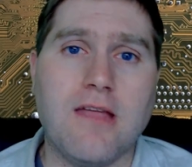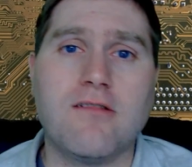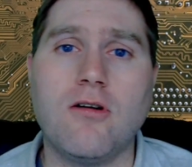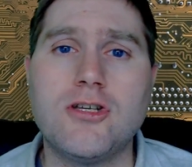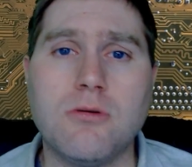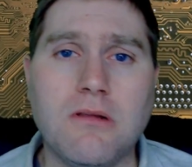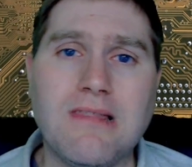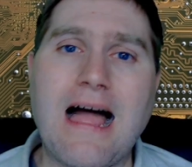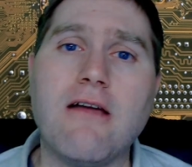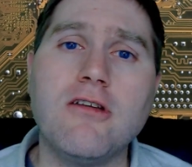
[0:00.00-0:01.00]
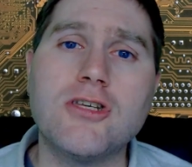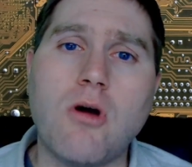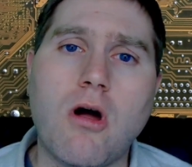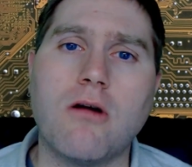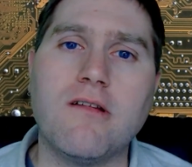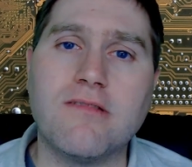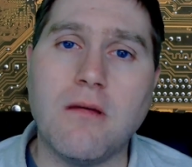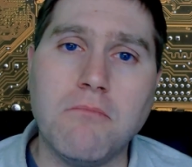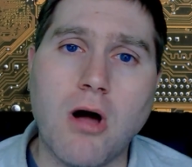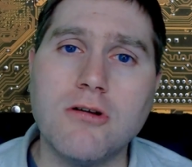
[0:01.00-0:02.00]
It's going to allow you to harness
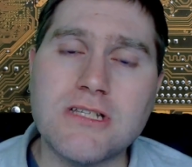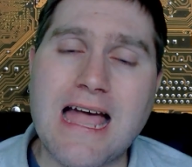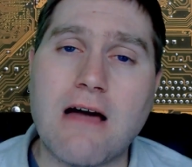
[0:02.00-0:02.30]
the most